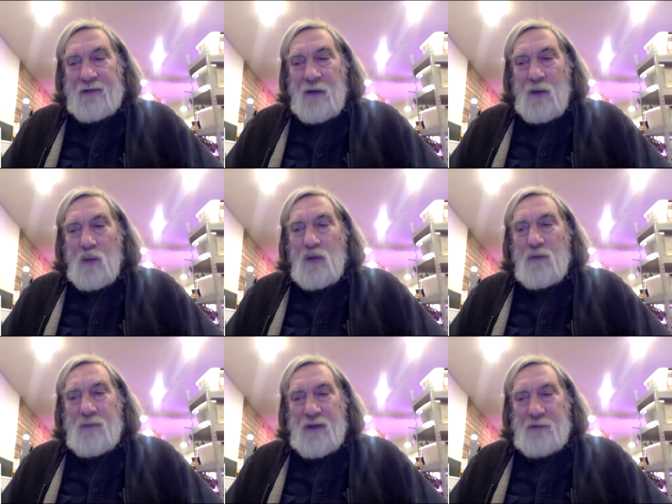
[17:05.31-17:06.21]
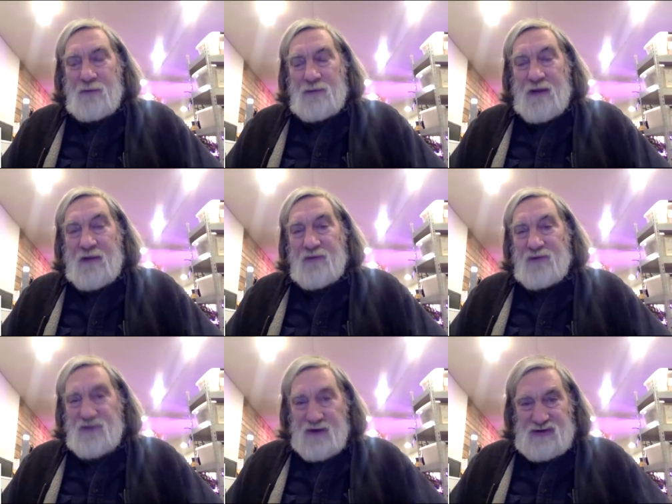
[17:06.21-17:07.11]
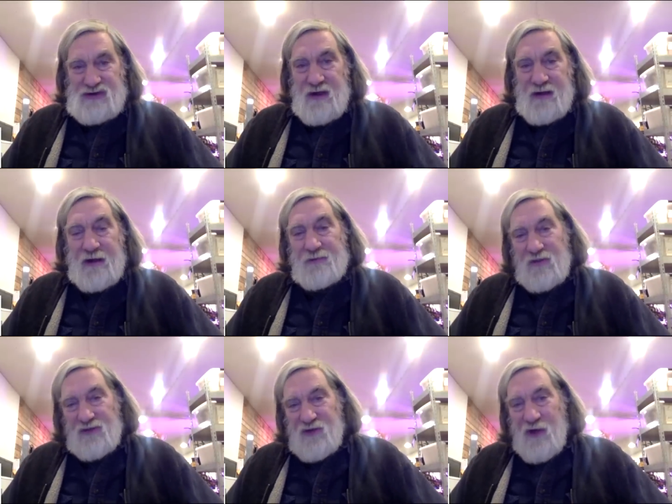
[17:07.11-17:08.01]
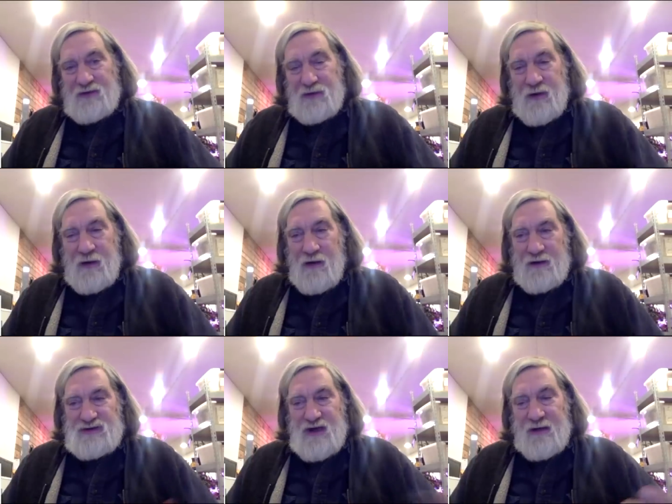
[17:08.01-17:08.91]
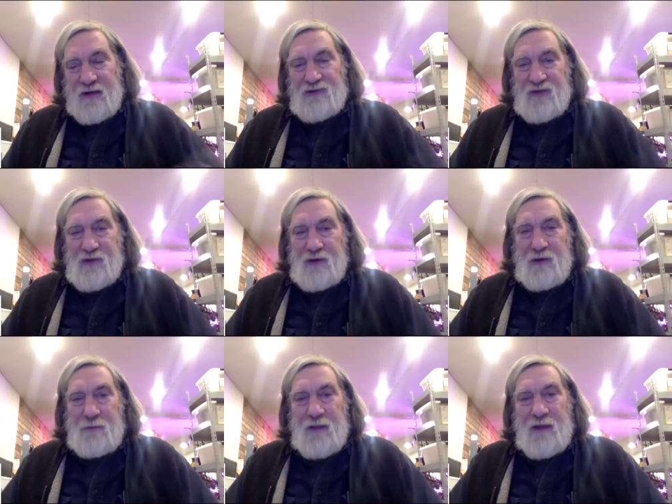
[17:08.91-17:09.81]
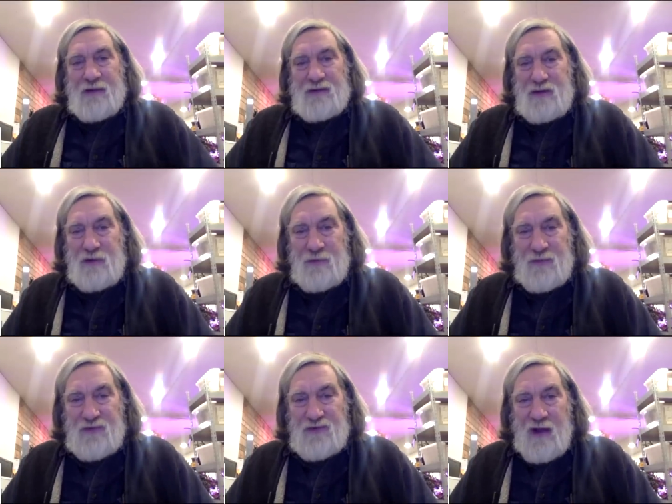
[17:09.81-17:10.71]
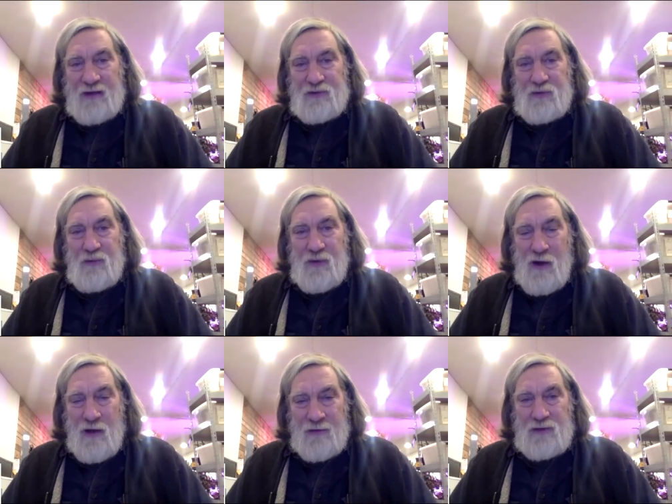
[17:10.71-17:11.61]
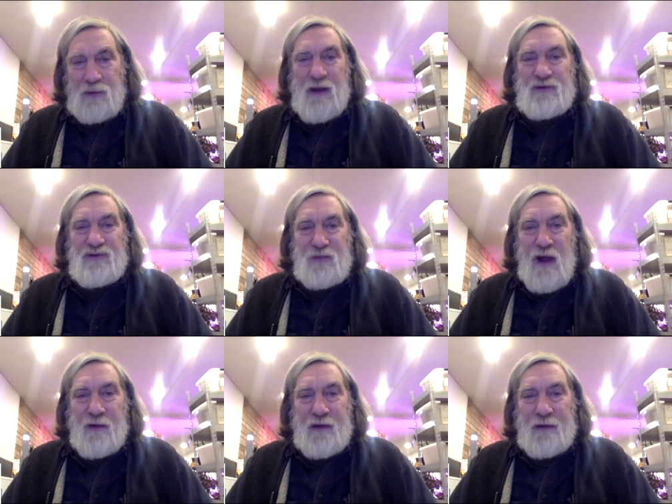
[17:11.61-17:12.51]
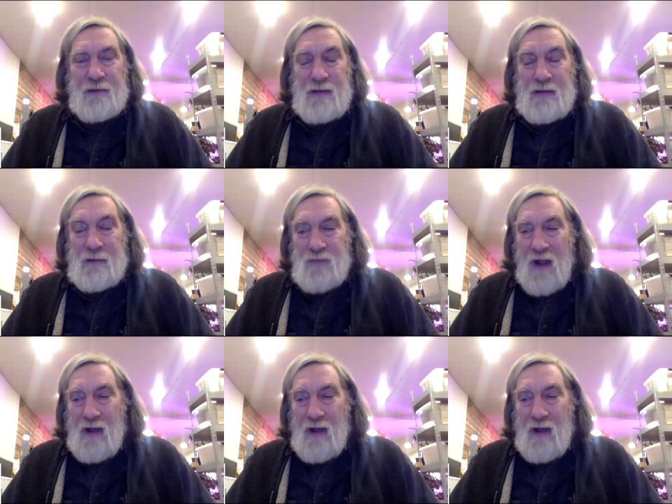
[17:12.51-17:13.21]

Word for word: And we're big believers in chitting. In this country, uh, chitting is a European term. In this country, we call it green sprouting.